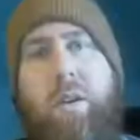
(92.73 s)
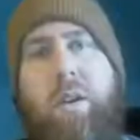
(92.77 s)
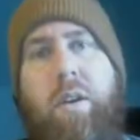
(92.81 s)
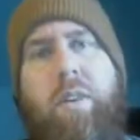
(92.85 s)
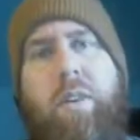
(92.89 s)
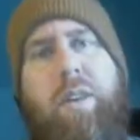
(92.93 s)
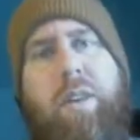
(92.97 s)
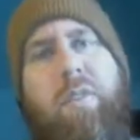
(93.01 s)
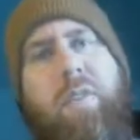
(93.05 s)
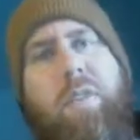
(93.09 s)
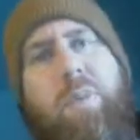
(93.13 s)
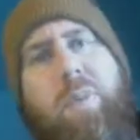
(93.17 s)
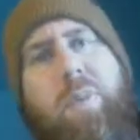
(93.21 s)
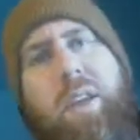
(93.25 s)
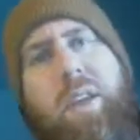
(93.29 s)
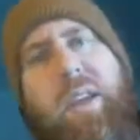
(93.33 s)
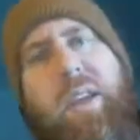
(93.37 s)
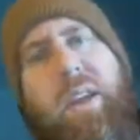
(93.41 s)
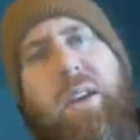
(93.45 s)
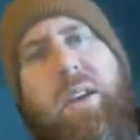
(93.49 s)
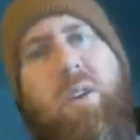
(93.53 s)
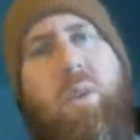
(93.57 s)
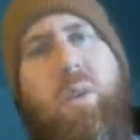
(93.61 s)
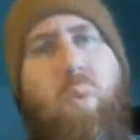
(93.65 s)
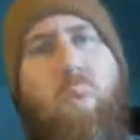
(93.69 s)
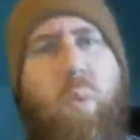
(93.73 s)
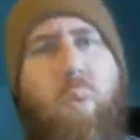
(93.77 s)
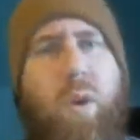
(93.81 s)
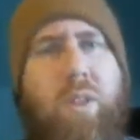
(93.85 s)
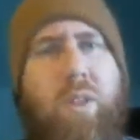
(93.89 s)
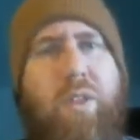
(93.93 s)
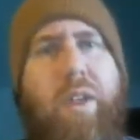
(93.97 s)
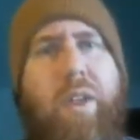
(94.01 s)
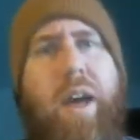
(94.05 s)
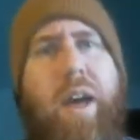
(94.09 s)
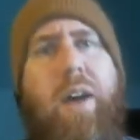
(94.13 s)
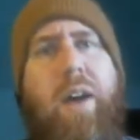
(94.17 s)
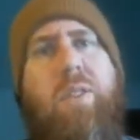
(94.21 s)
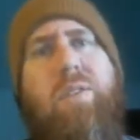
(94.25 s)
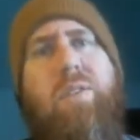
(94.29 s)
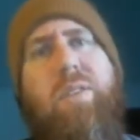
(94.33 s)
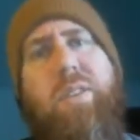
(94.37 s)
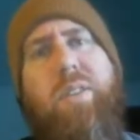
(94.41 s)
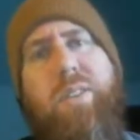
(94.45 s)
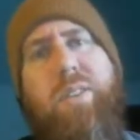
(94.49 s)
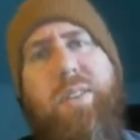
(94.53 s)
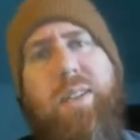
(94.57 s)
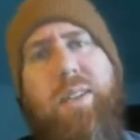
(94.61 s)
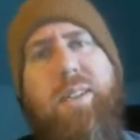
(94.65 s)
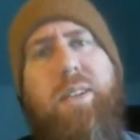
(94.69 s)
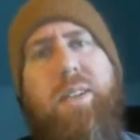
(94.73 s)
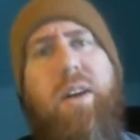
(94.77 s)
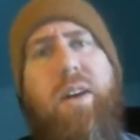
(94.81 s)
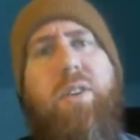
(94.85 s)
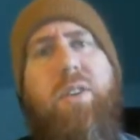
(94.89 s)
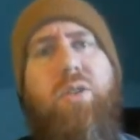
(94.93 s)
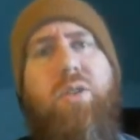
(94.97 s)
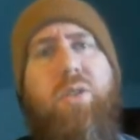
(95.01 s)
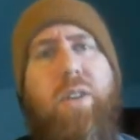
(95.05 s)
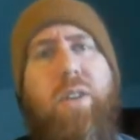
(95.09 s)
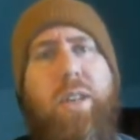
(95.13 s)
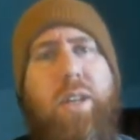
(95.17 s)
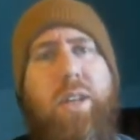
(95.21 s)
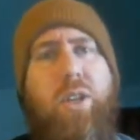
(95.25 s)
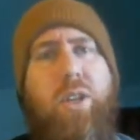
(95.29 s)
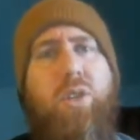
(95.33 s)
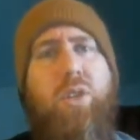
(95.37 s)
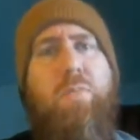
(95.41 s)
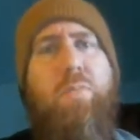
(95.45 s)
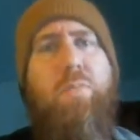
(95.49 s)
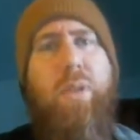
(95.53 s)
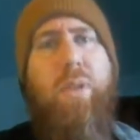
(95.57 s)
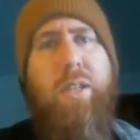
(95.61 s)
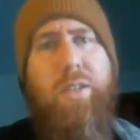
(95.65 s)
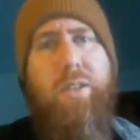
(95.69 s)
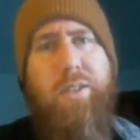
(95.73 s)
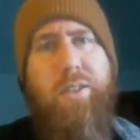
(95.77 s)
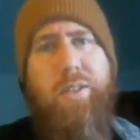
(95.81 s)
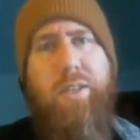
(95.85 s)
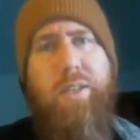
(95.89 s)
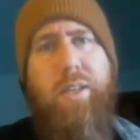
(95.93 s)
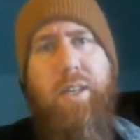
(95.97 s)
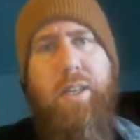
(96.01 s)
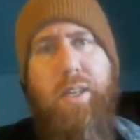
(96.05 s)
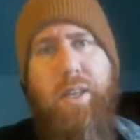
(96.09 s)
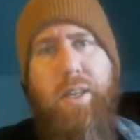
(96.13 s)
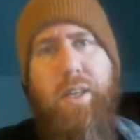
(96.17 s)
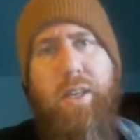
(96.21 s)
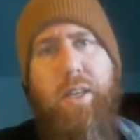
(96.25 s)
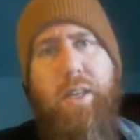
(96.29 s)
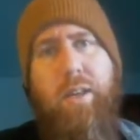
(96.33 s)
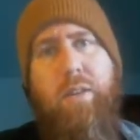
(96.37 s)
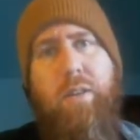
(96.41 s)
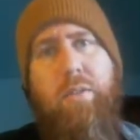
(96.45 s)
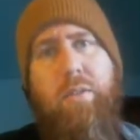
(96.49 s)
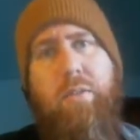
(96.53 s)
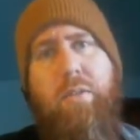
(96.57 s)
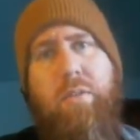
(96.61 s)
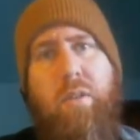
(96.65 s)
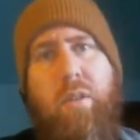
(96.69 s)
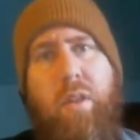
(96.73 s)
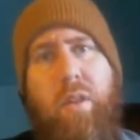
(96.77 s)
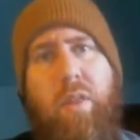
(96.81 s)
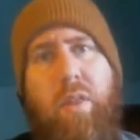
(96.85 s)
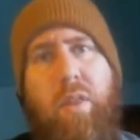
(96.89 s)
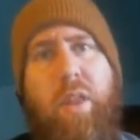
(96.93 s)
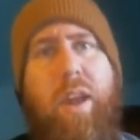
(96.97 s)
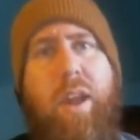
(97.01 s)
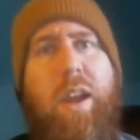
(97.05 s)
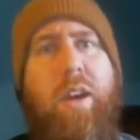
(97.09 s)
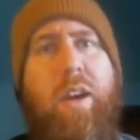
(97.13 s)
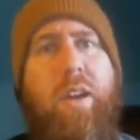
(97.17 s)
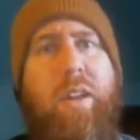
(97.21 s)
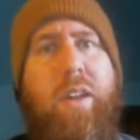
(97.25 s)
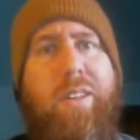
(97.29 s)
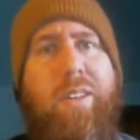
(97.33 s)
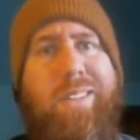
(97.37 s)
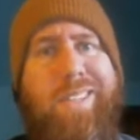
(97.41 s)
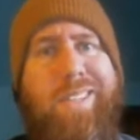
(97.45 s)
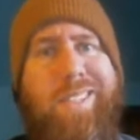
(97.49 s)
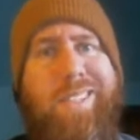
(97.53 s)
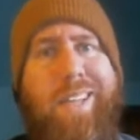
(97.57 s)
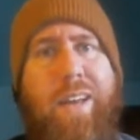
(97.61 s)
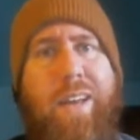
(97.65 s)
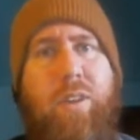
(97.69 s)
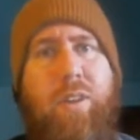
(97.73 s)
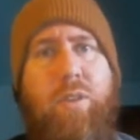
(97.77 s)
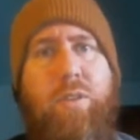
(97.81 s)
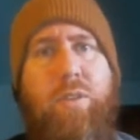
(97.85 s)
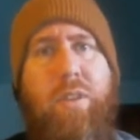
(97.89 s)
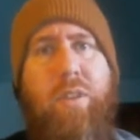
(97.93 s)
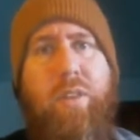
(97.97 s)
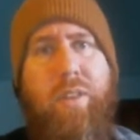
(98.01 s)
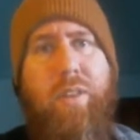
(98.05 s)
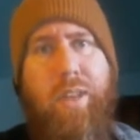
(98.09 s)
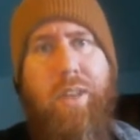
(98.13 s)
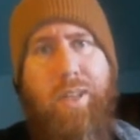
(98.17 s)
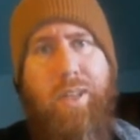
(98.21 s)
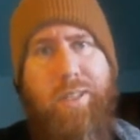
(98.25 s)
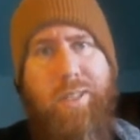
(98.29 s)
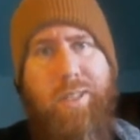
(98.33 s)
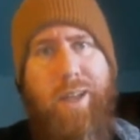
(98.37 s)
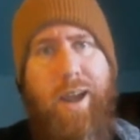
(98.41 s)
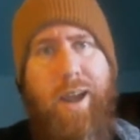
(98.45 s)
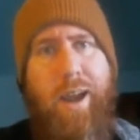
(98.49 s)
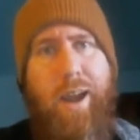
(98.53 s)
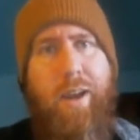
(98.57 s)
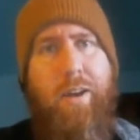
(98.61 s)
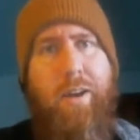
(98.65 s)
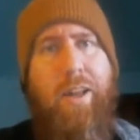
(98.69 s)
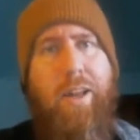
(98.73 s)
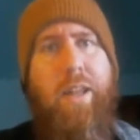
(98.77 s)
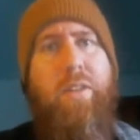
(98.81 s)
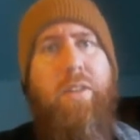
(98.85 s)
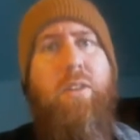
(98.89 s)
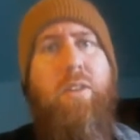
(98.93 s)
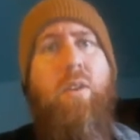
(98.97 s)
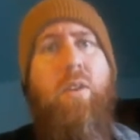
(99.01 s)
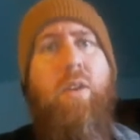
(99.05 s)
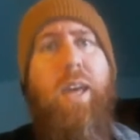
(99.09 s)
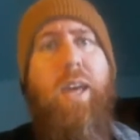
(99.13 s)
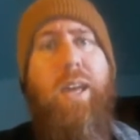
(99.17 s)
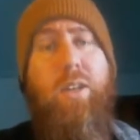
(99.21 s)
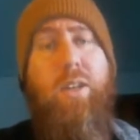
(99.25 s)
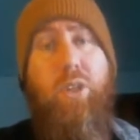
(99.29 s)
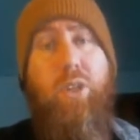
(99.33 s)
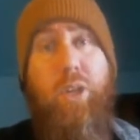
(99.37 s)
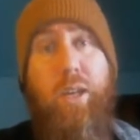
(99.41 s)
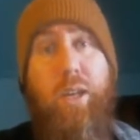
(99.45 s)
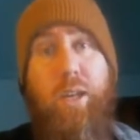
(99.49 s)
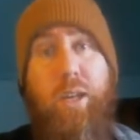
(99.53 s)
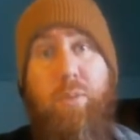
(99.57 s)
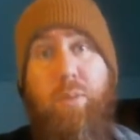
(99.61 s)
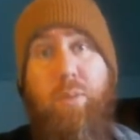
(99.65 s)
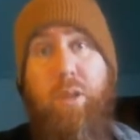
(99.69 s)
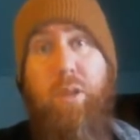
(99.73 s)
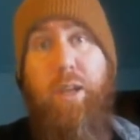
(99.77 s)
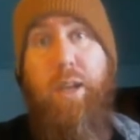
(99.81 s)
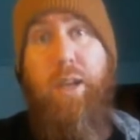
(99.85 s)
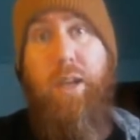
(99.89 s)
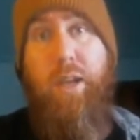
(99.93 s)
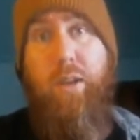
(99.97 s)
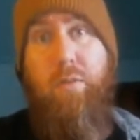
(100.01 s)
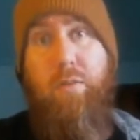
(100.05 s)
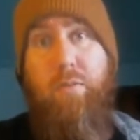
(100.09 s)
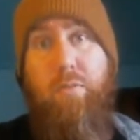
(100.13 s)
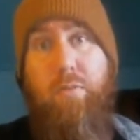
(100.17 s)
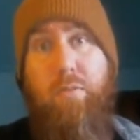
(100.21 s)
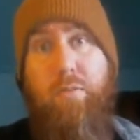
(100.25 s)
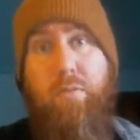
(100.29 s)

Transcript: And then from the years 1000 to 600-ish BCE, the Aryans settled the entire Indo-Gangetic Plain.